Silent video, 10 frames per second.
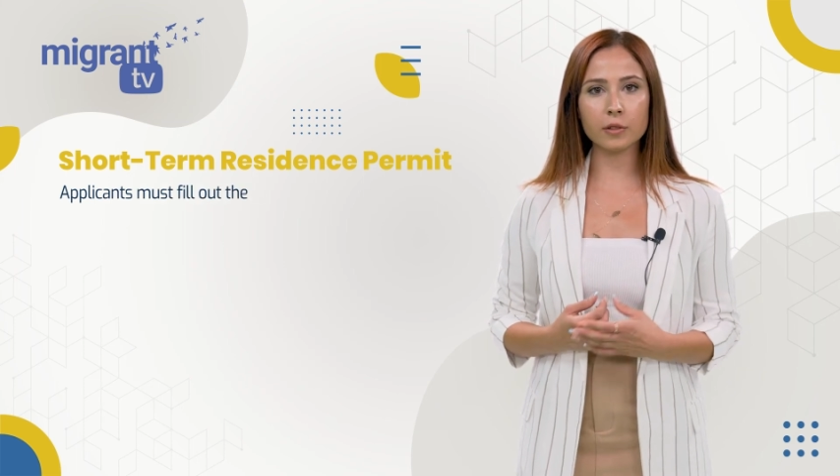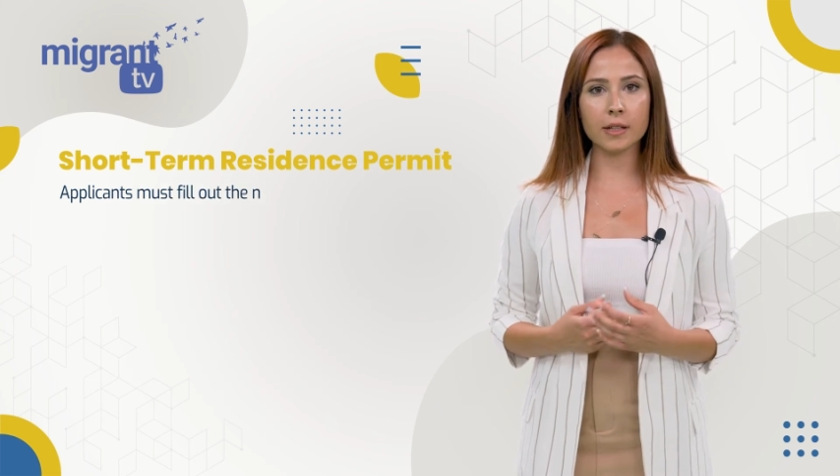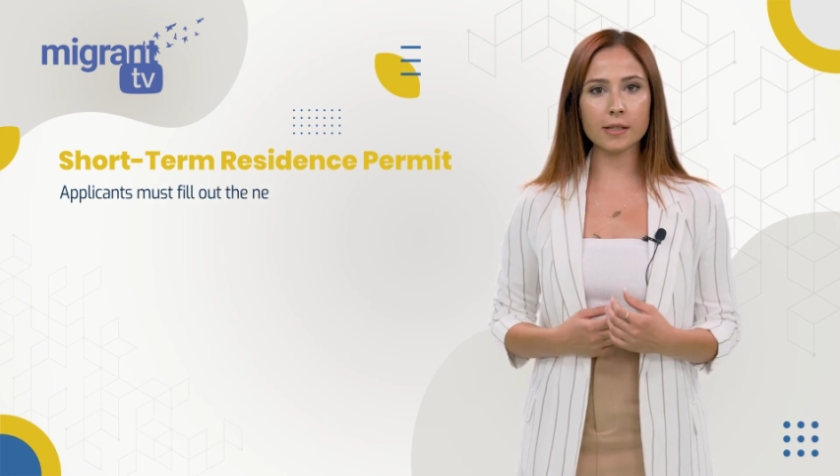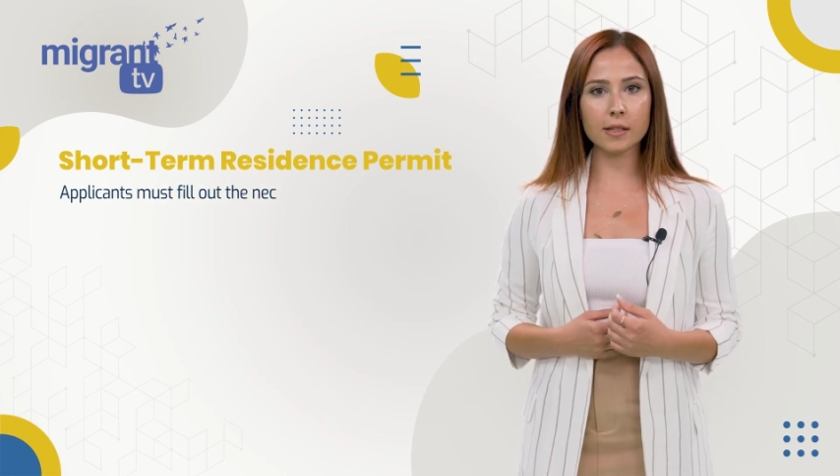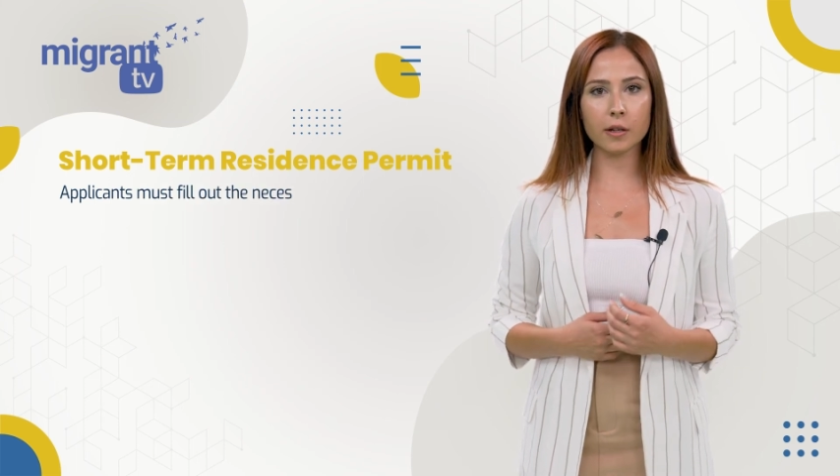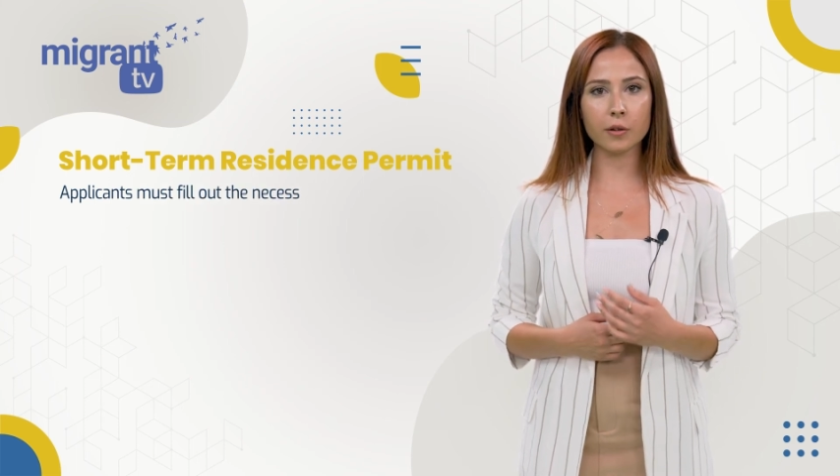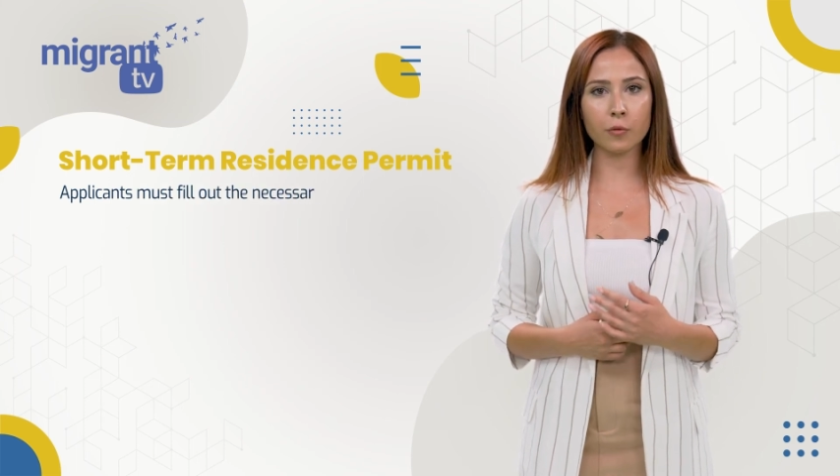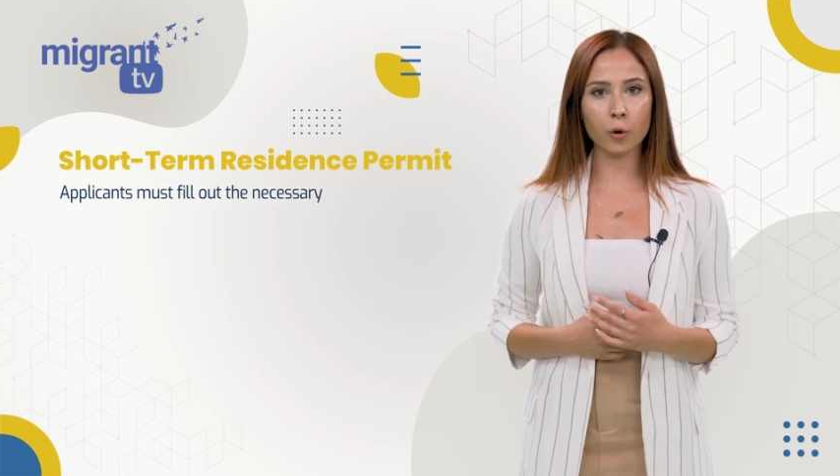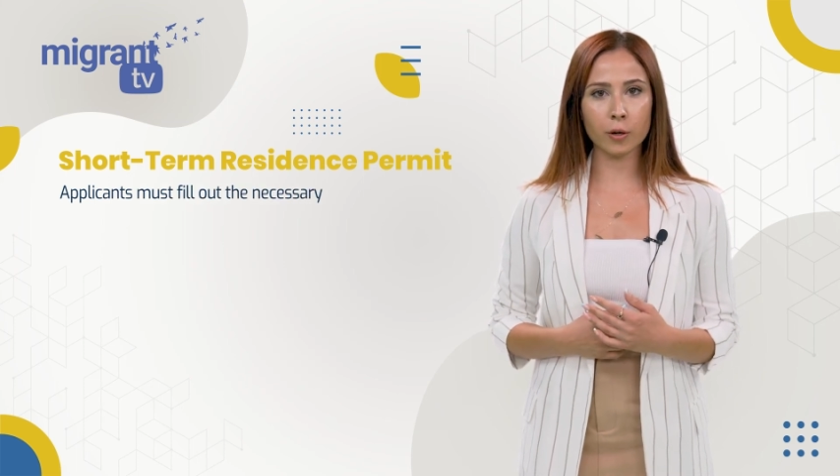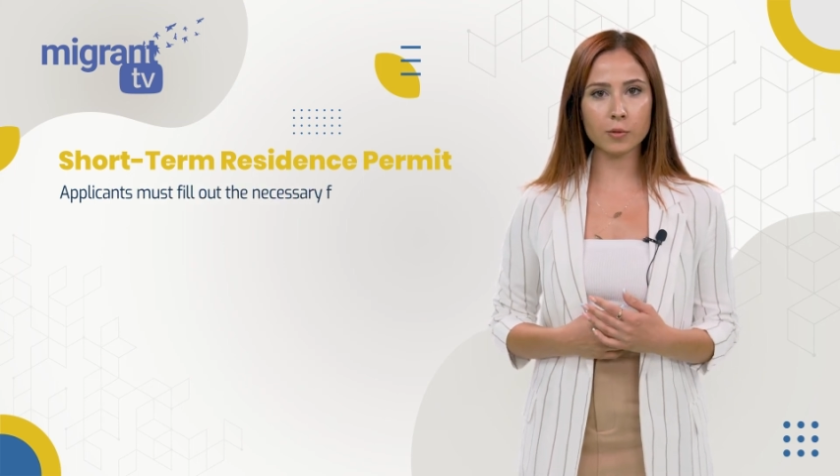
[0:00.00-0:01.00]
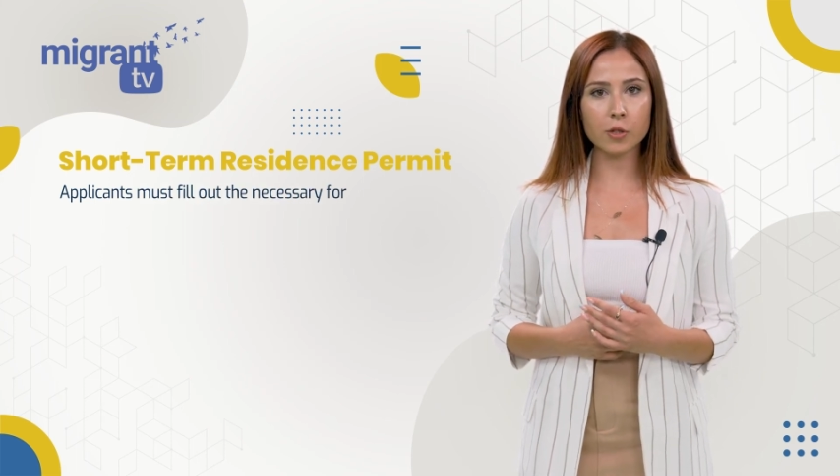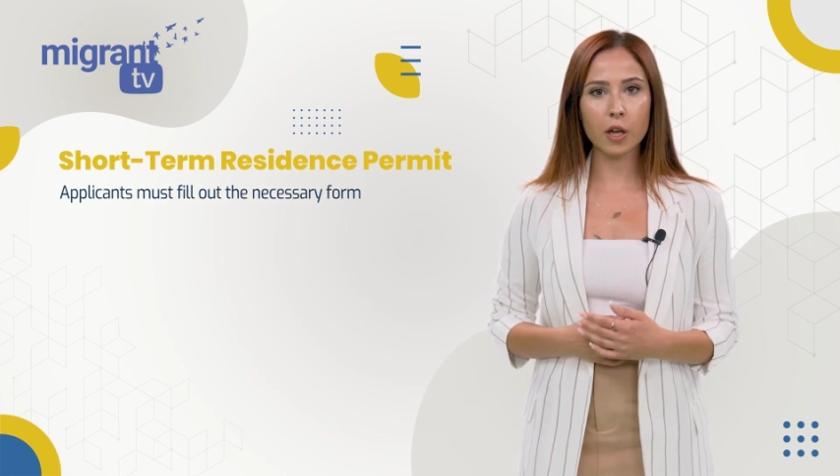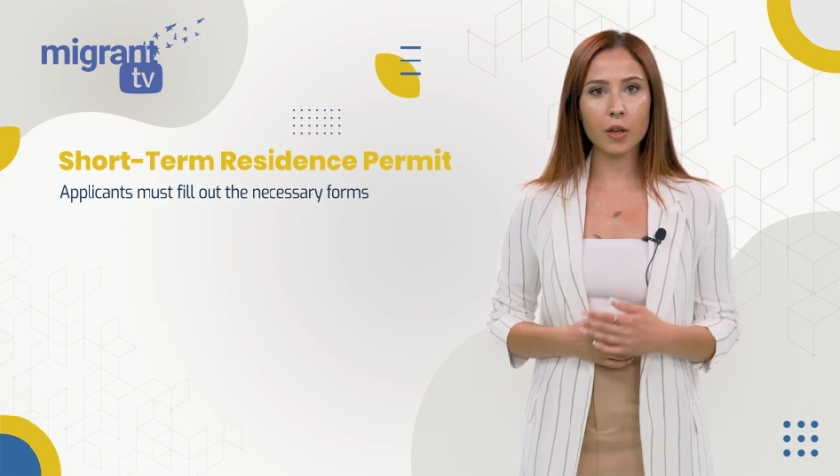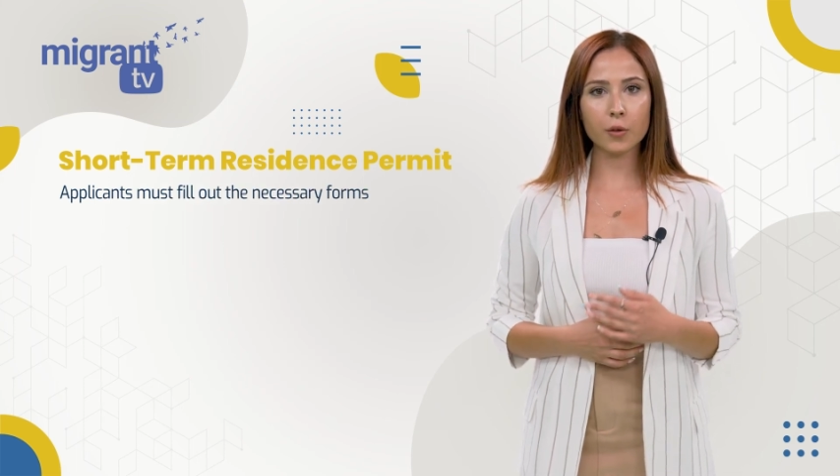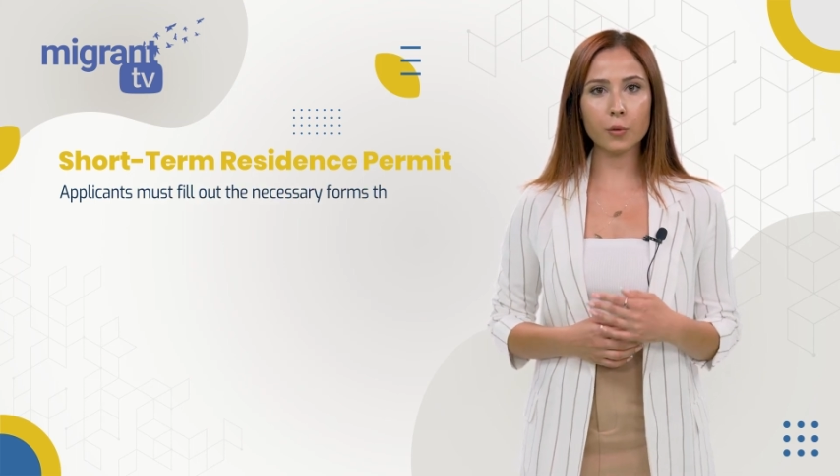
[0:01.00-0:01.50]
the necessary forms
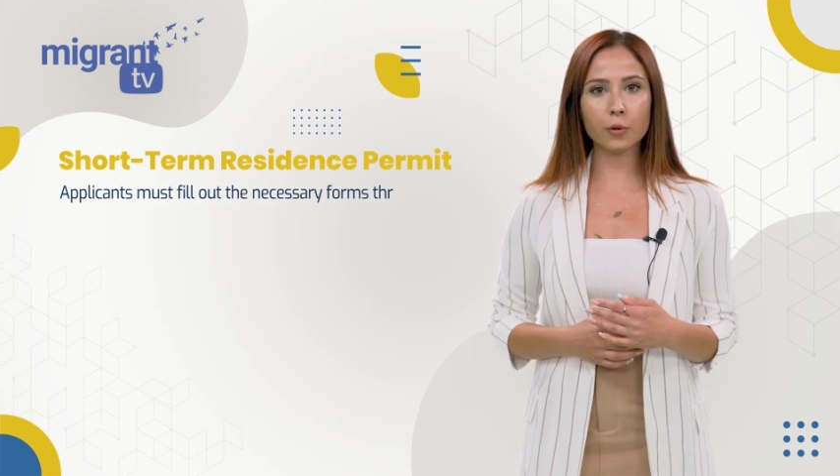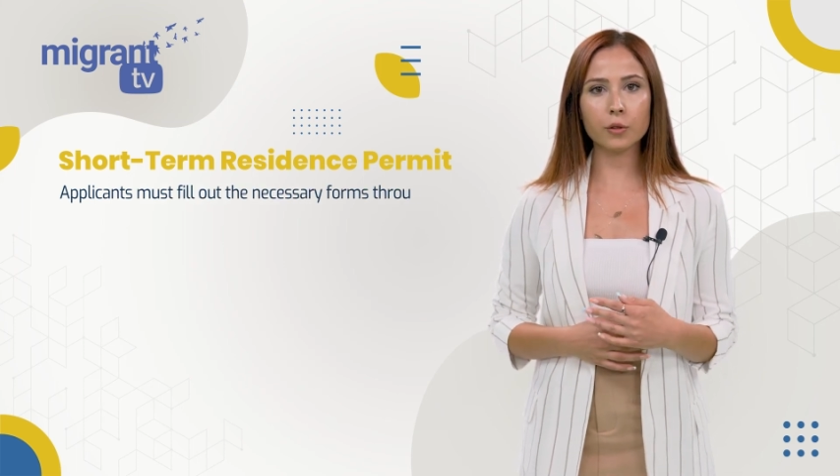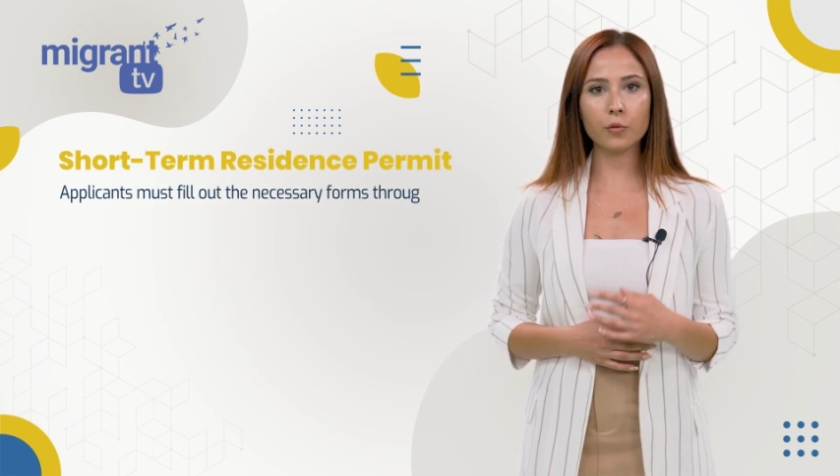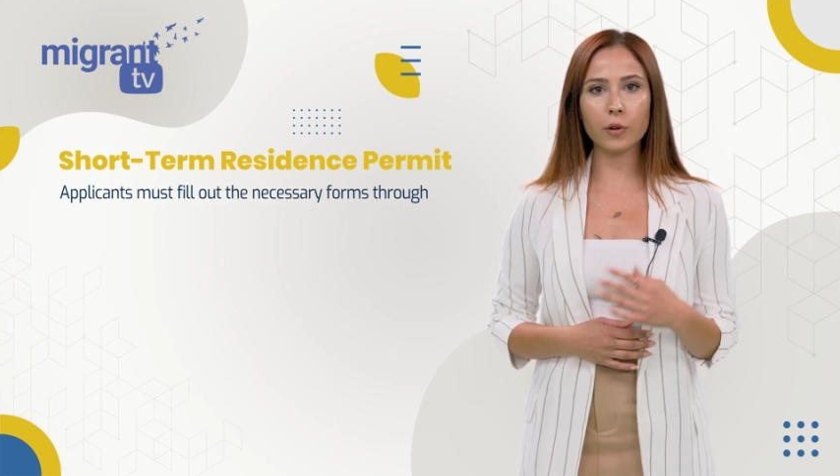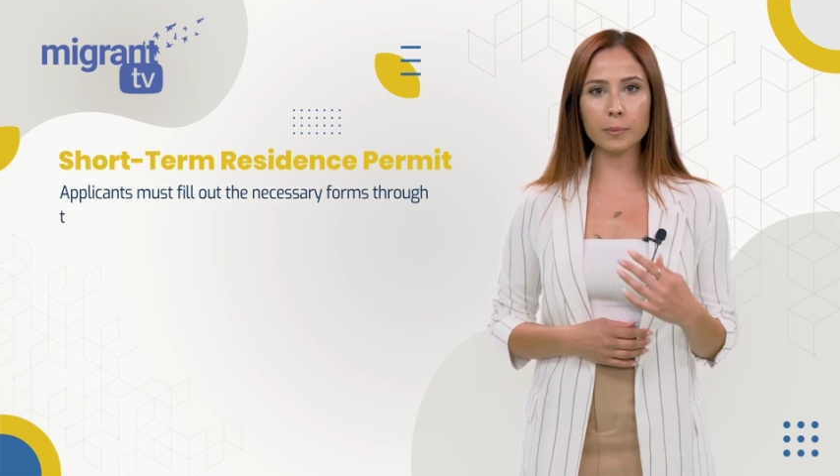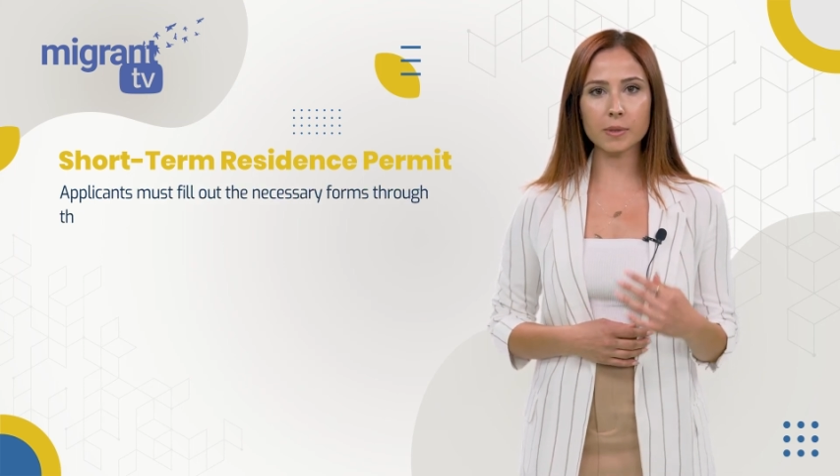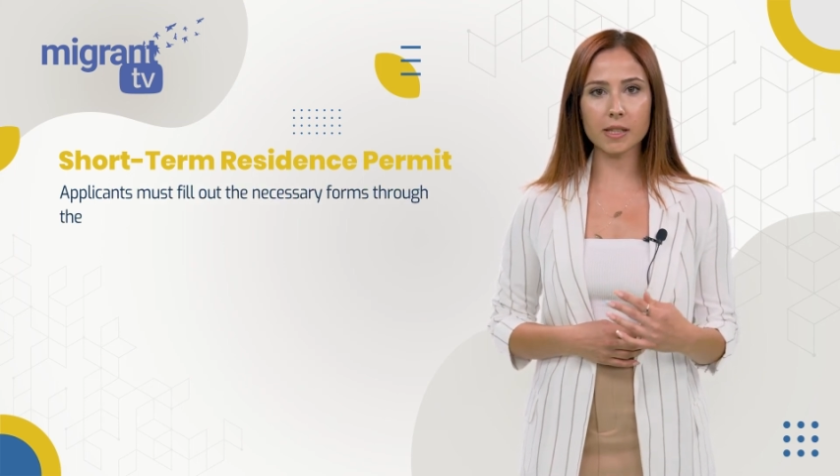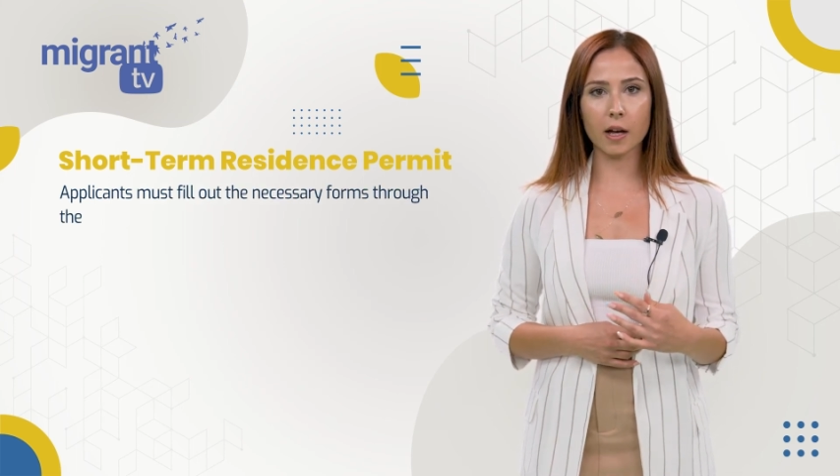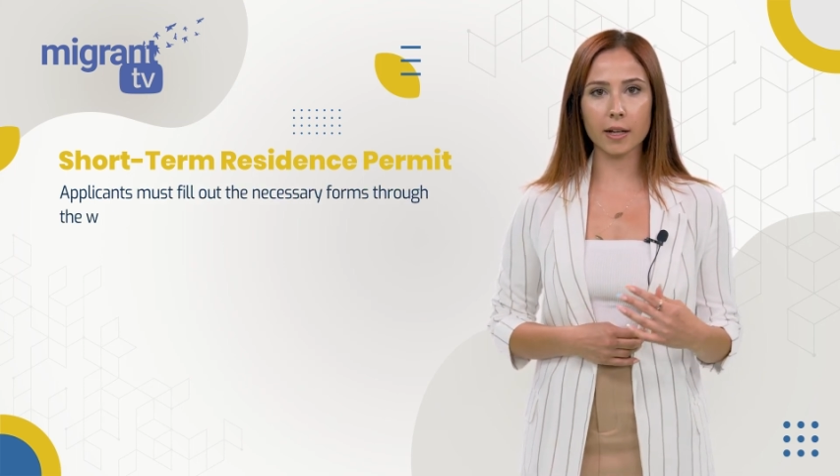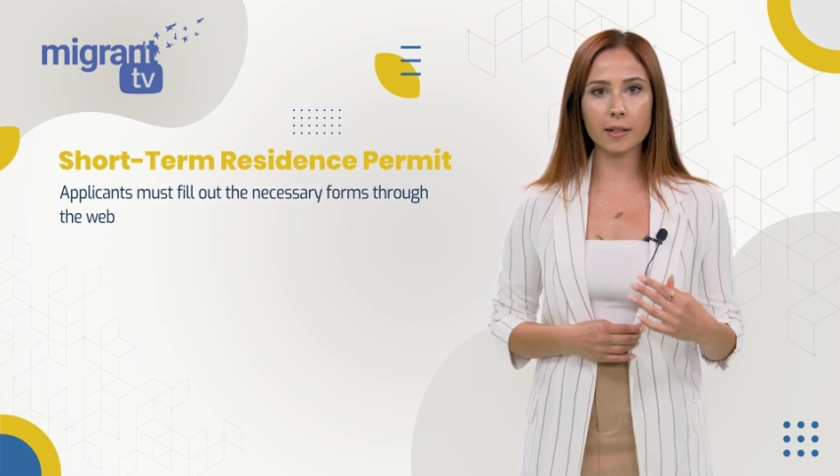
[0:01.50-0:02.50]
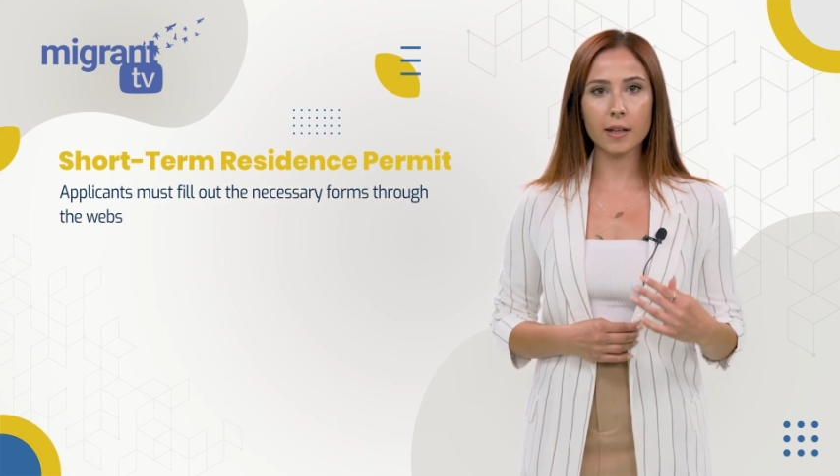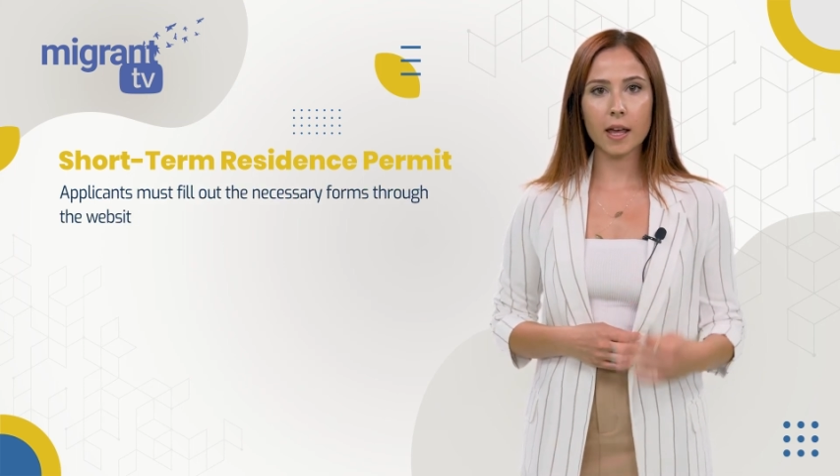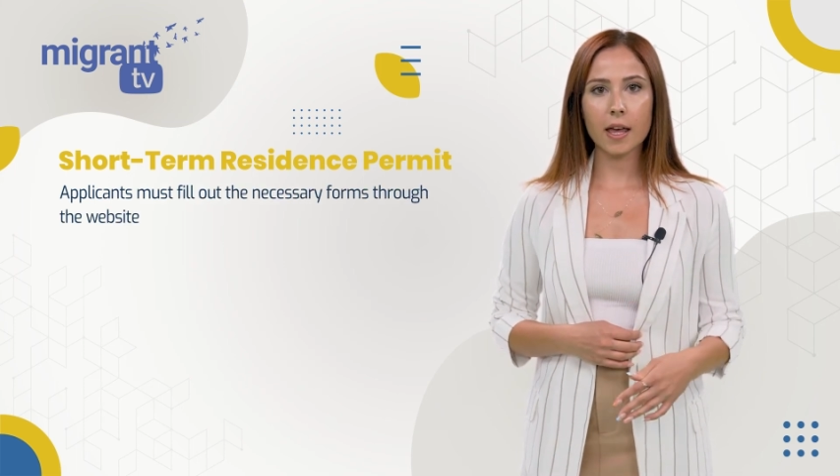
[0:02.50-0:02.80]
through the website